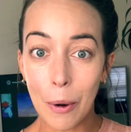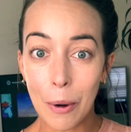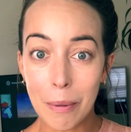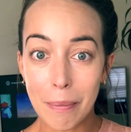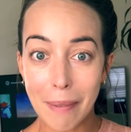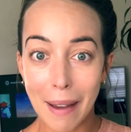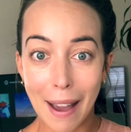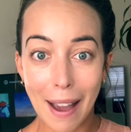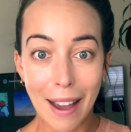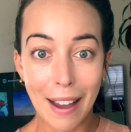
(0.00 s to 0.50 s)

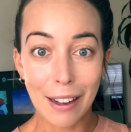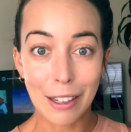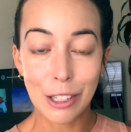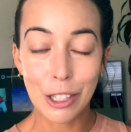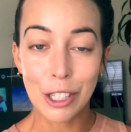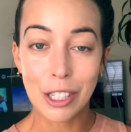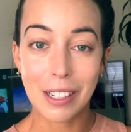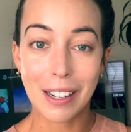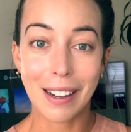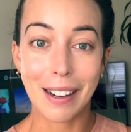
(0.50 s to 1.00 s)
match.
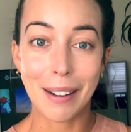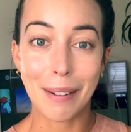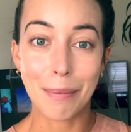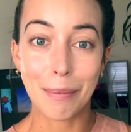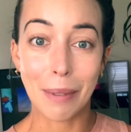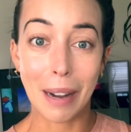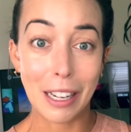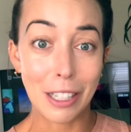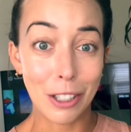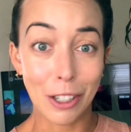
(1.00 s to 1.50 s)
I
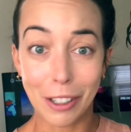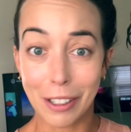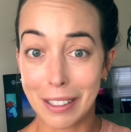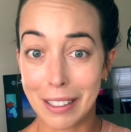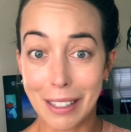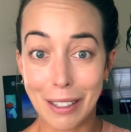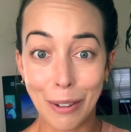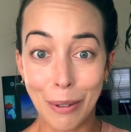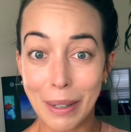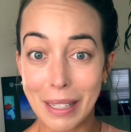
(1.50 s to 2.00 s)
took a
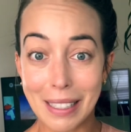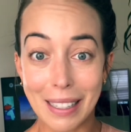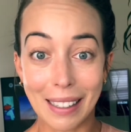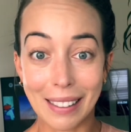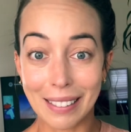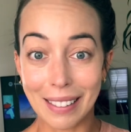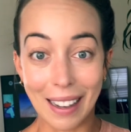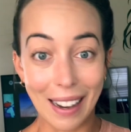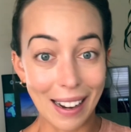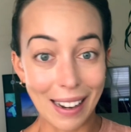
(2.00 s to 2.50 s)
quiz
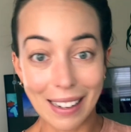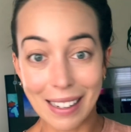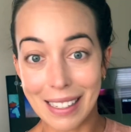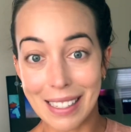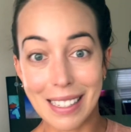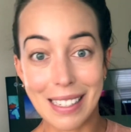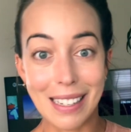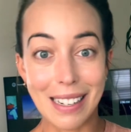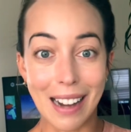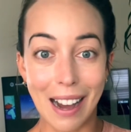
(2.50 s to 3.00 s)
online. I did
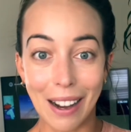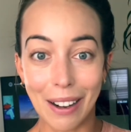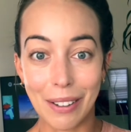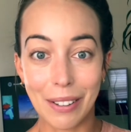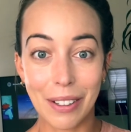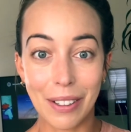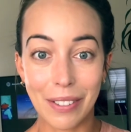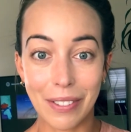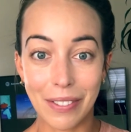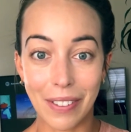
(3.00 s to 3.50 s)
not
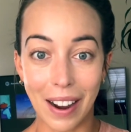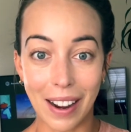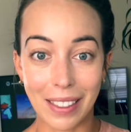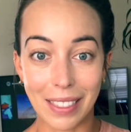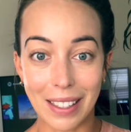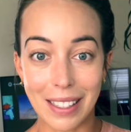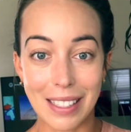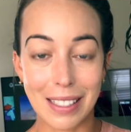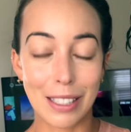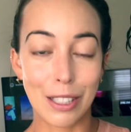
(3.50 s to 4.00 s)
find
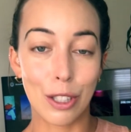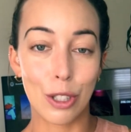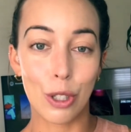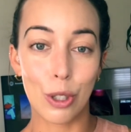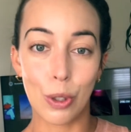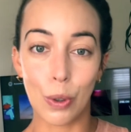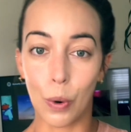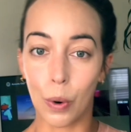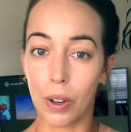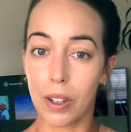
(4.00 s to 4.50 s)
this in
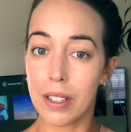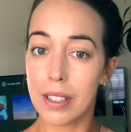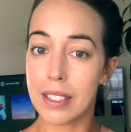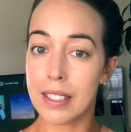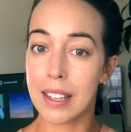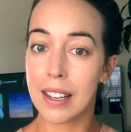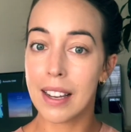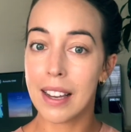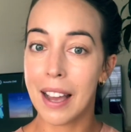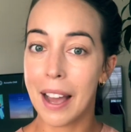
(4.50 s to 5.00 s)
stores.
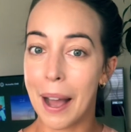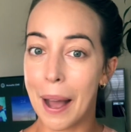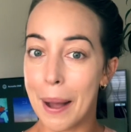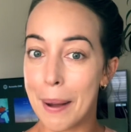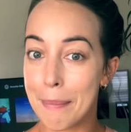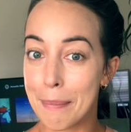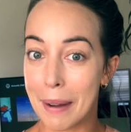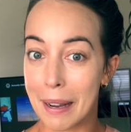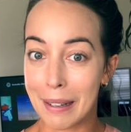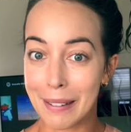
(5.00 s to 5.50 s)

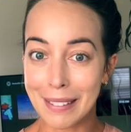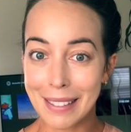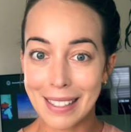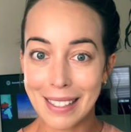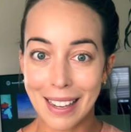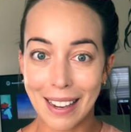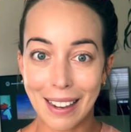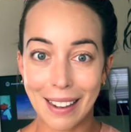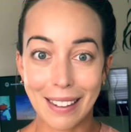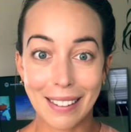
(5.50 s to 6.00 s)
I would
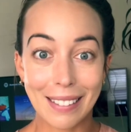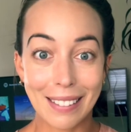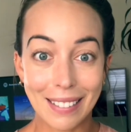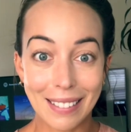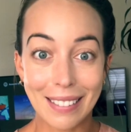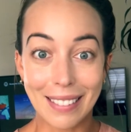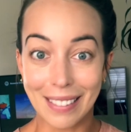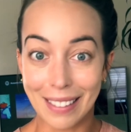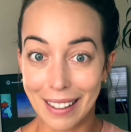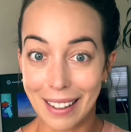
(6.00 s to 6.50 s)
say
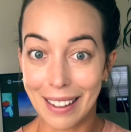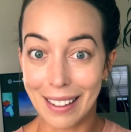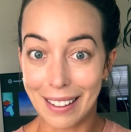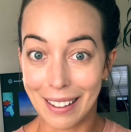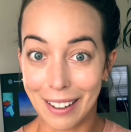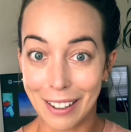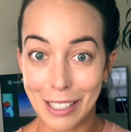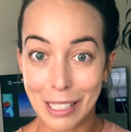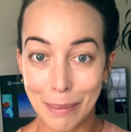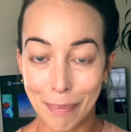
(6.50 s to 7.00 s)
they are
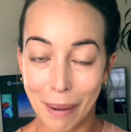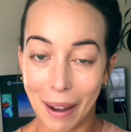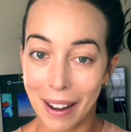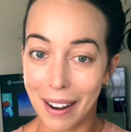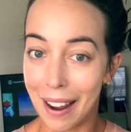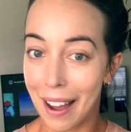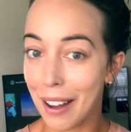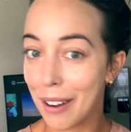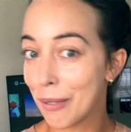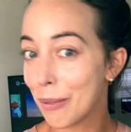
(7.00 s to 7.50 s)
spot
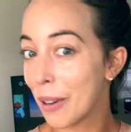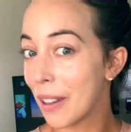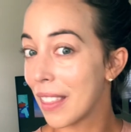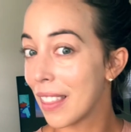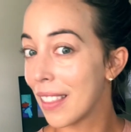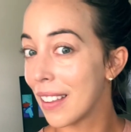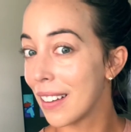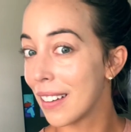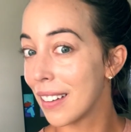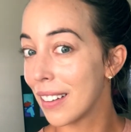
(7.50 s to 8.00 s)
on
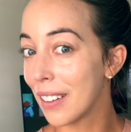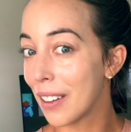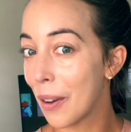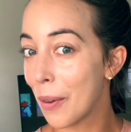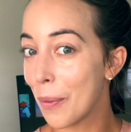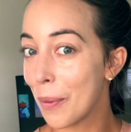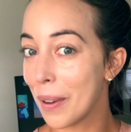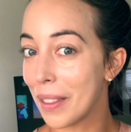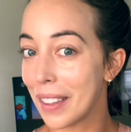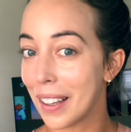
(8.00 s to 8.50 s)

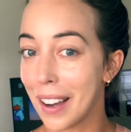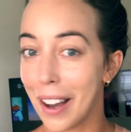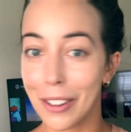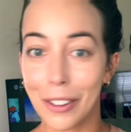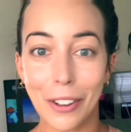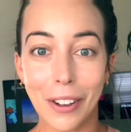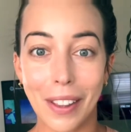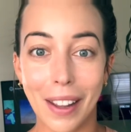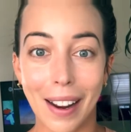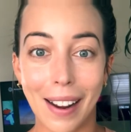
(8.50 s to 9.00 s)
with the color
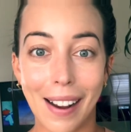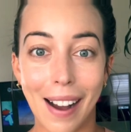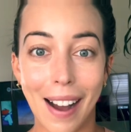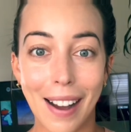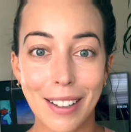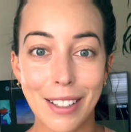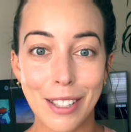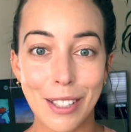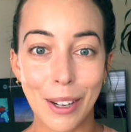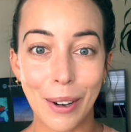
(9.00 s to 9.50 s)
that I got.
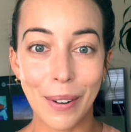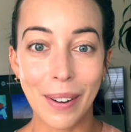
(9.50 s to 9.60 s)
So